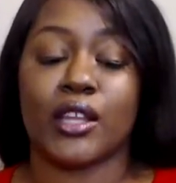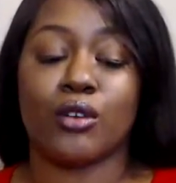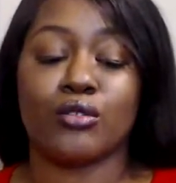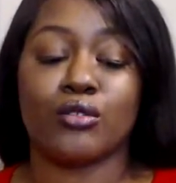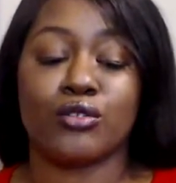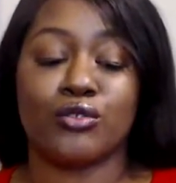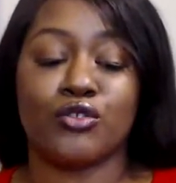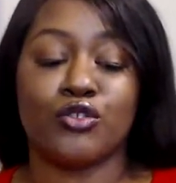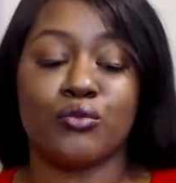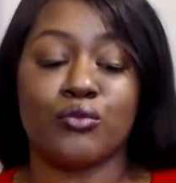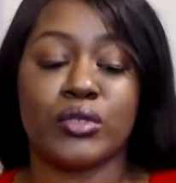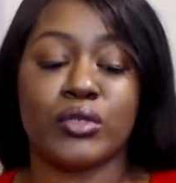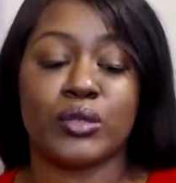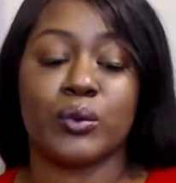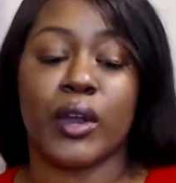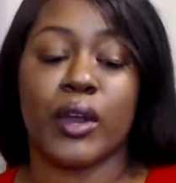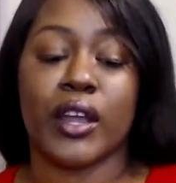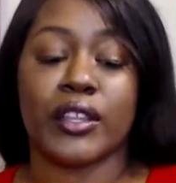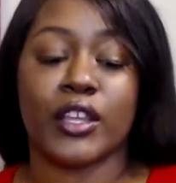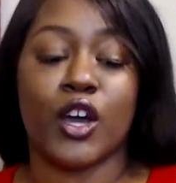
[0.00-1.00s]
Those groups
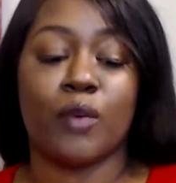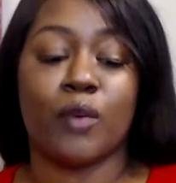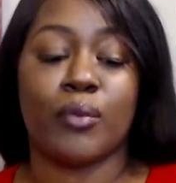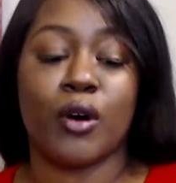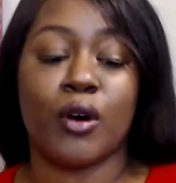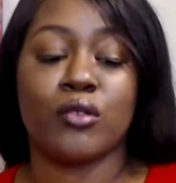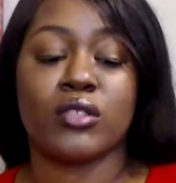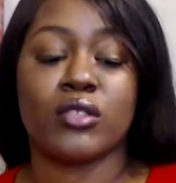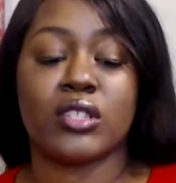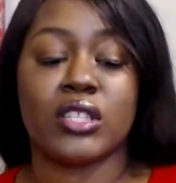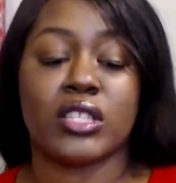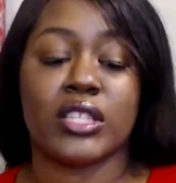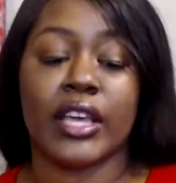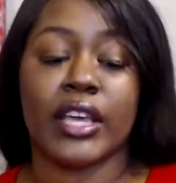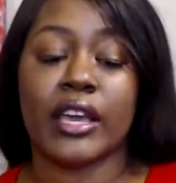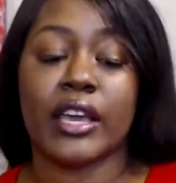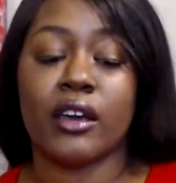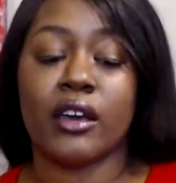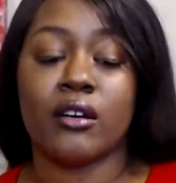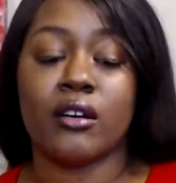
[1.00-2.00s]
where they'll post a
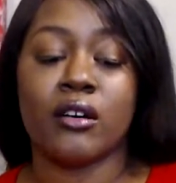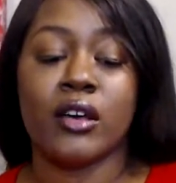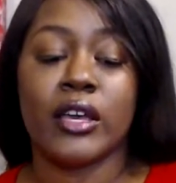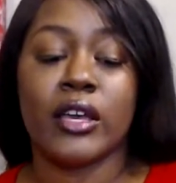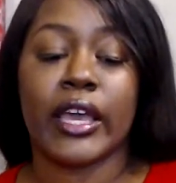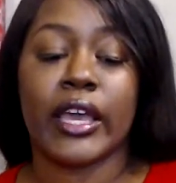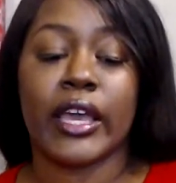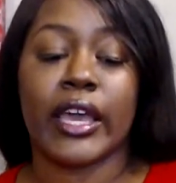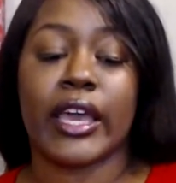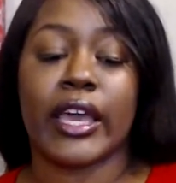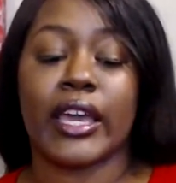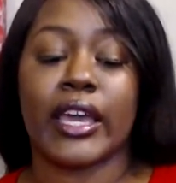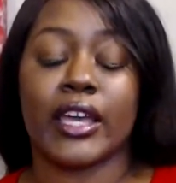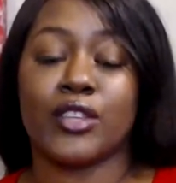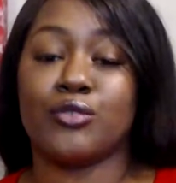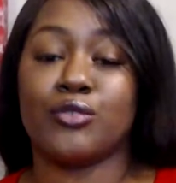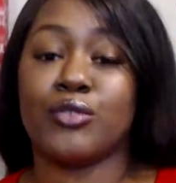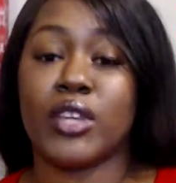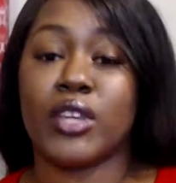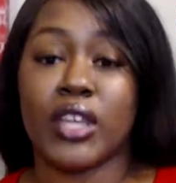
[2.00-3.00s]
sale
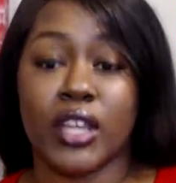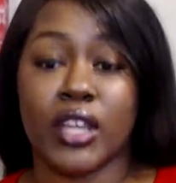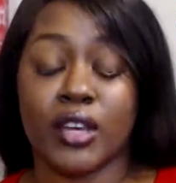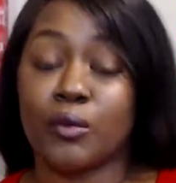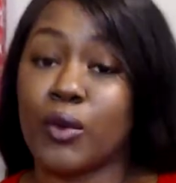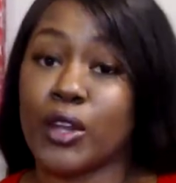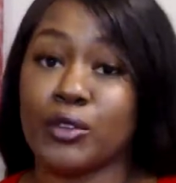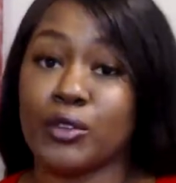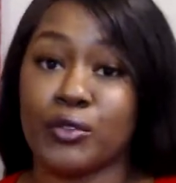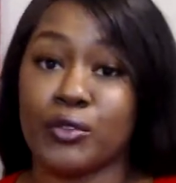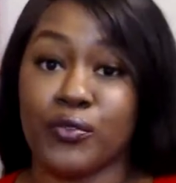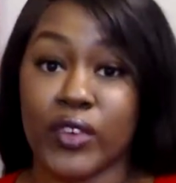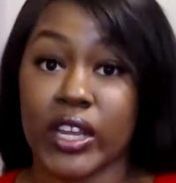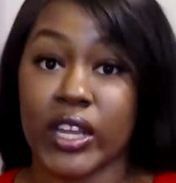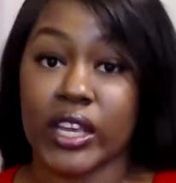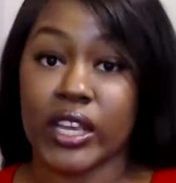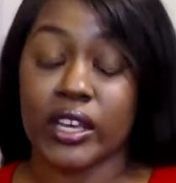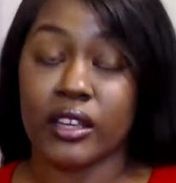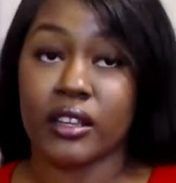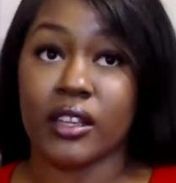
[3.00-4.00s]
and you get in where you fit
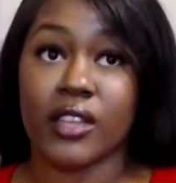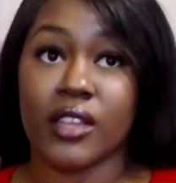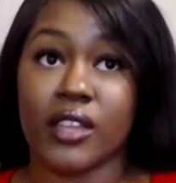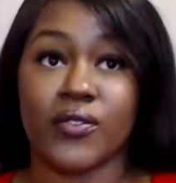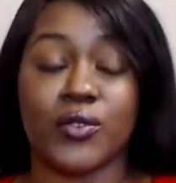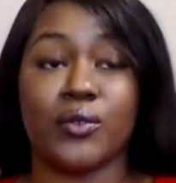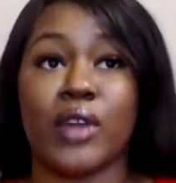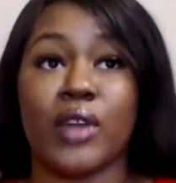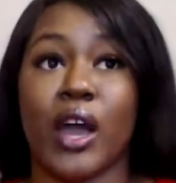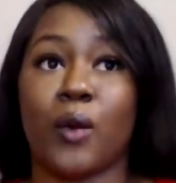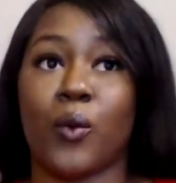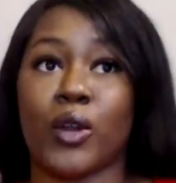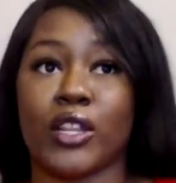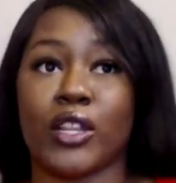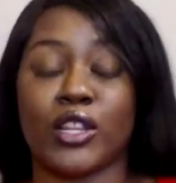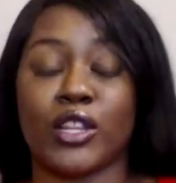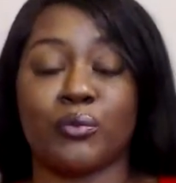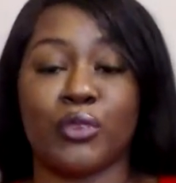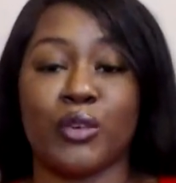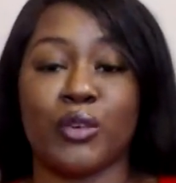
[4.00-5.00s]
in. If you're not one
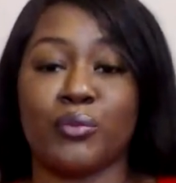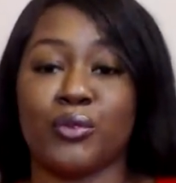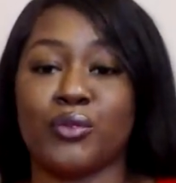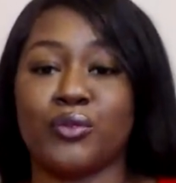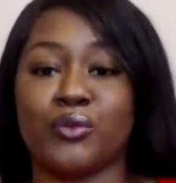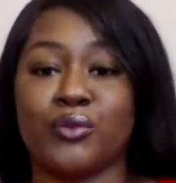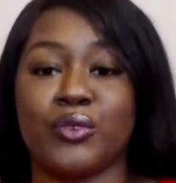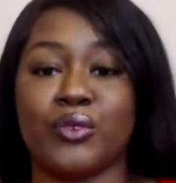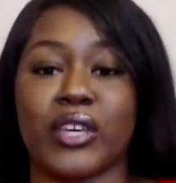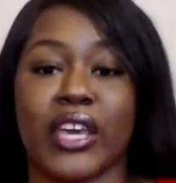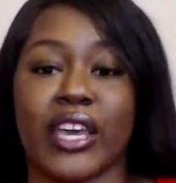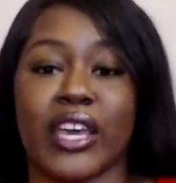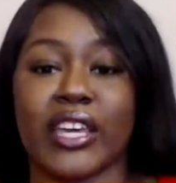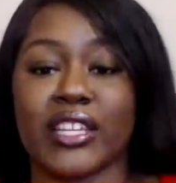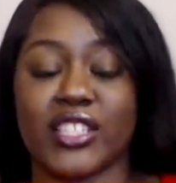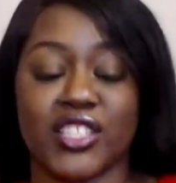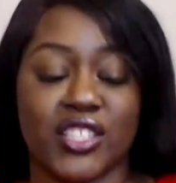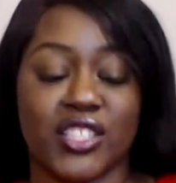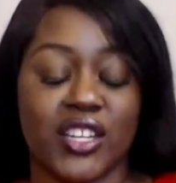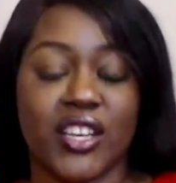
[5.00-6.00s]
of the people who
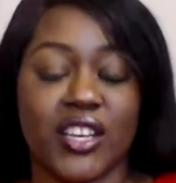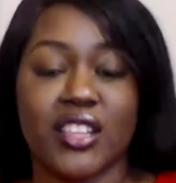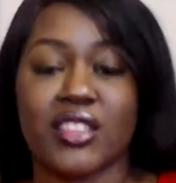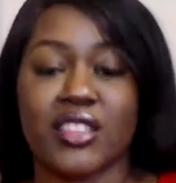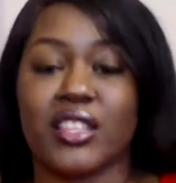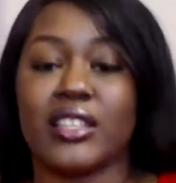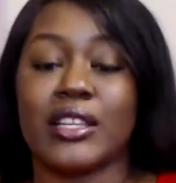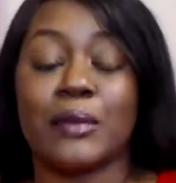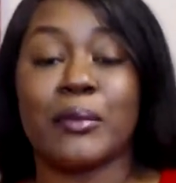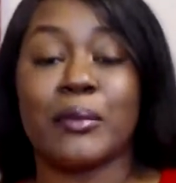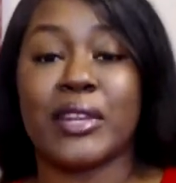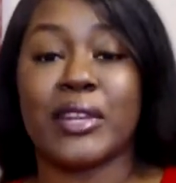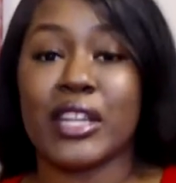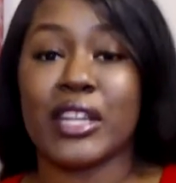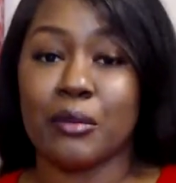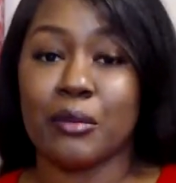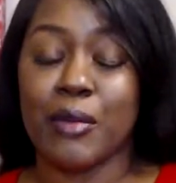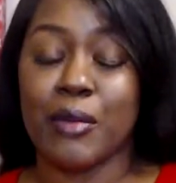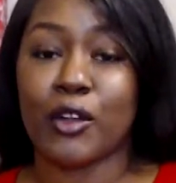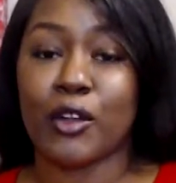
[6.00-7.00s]
catch the
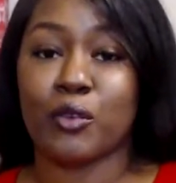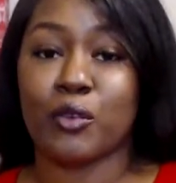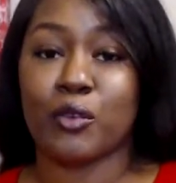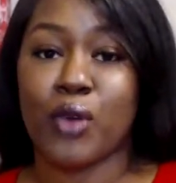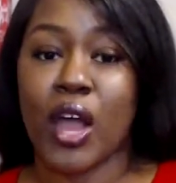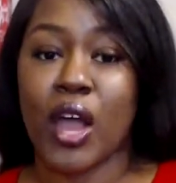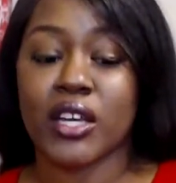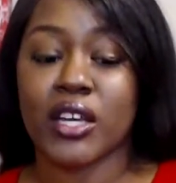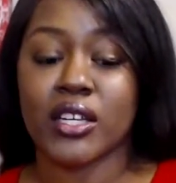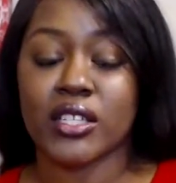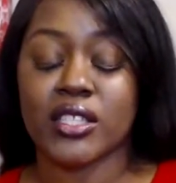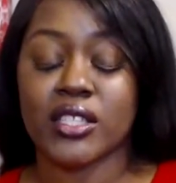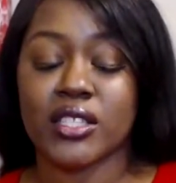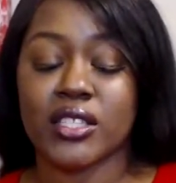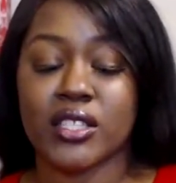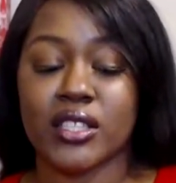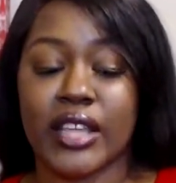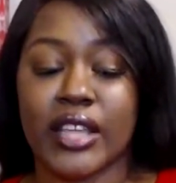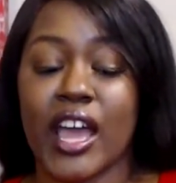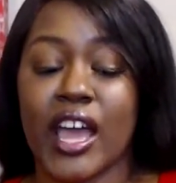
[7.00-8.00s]
limited amount of
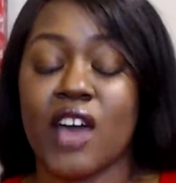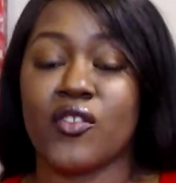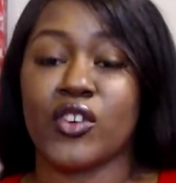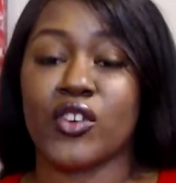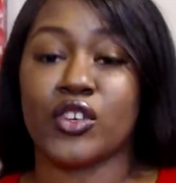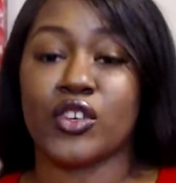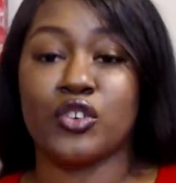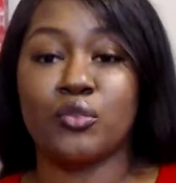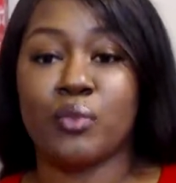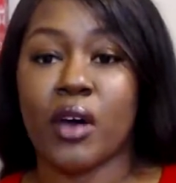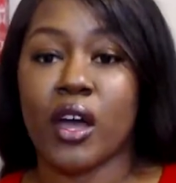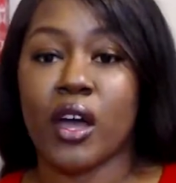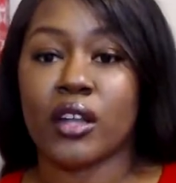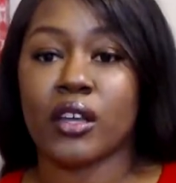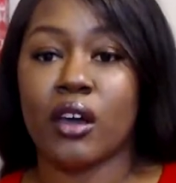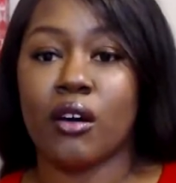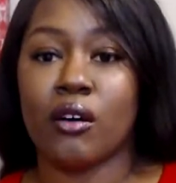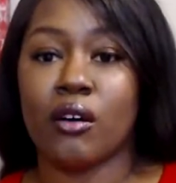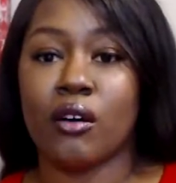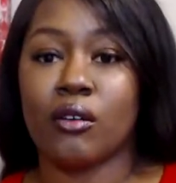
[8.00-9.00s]
products that have a
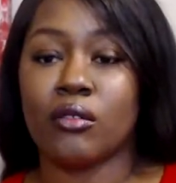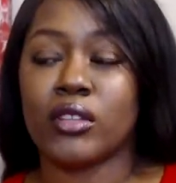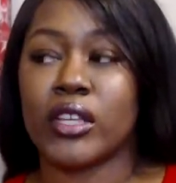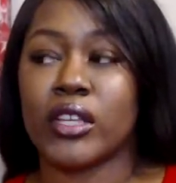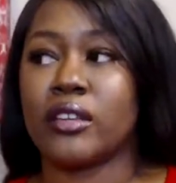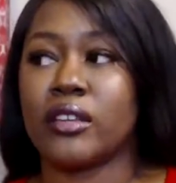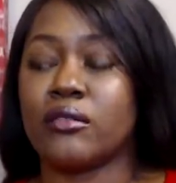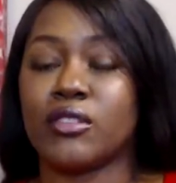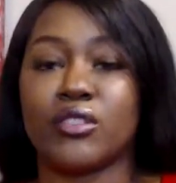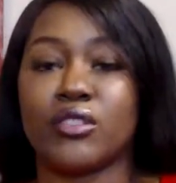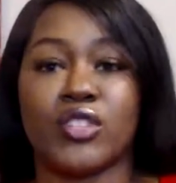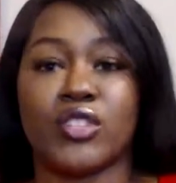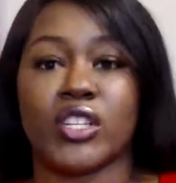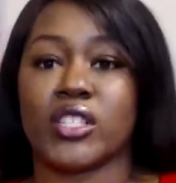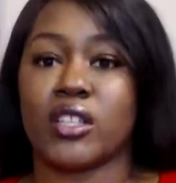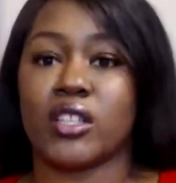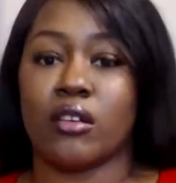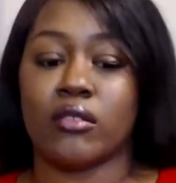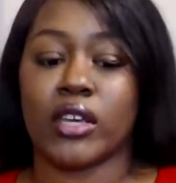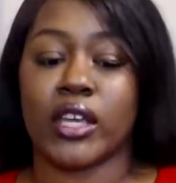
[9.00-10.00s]
coupon code, then you
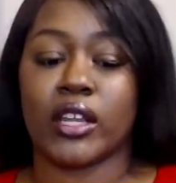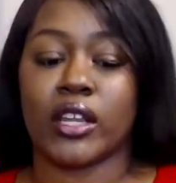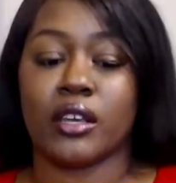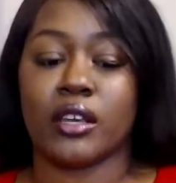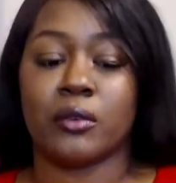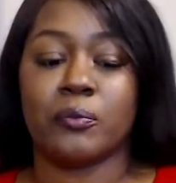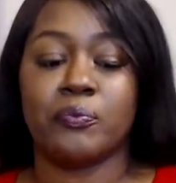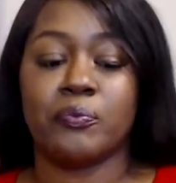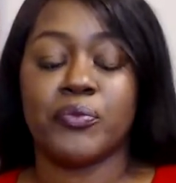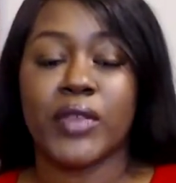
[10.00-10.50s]
just don't get it.